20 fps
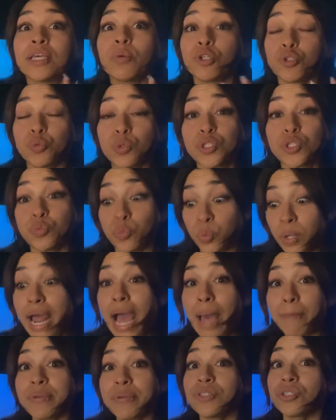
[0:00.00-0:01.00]
which was what
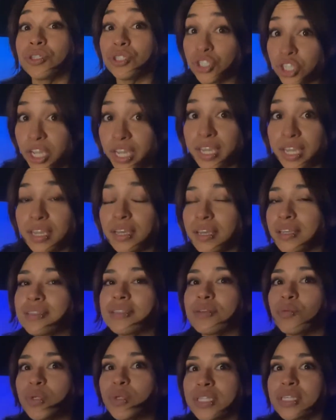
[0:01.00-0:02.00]
happened to Jay, because
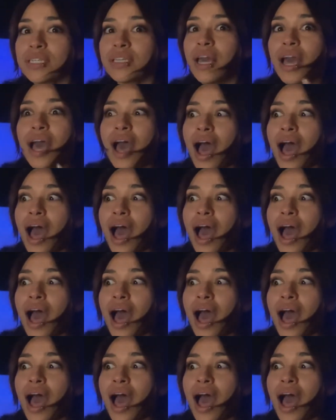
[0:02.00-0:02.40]
he wasn't,